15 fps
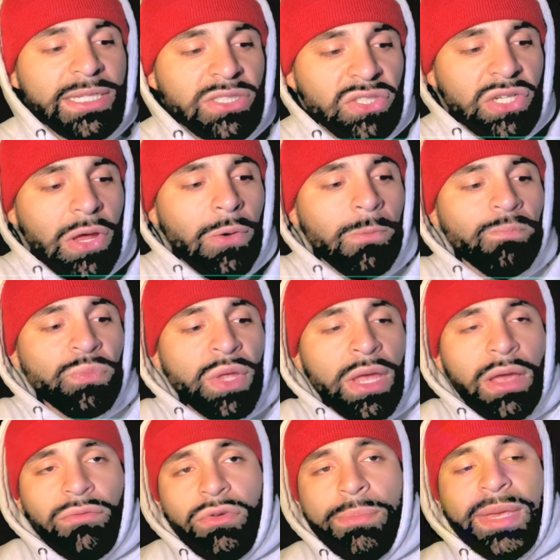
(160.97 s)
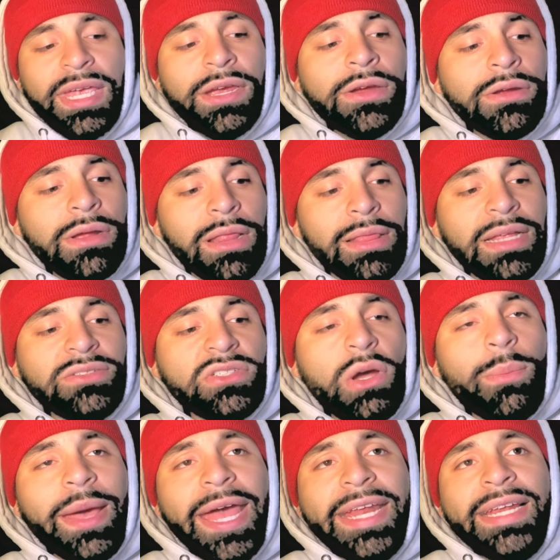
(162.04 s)
So from here, let's go
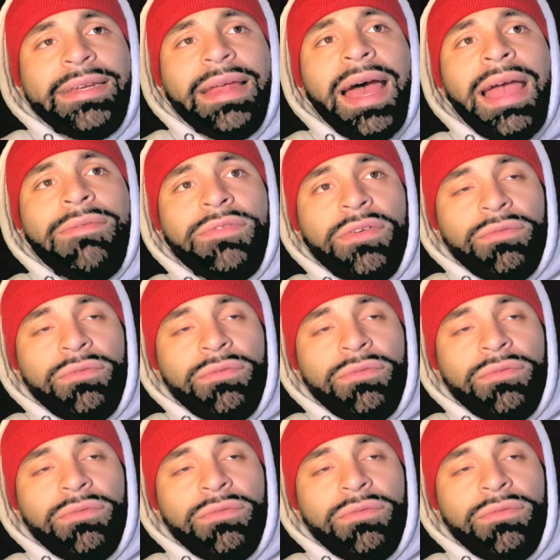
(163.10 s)
ahead and dive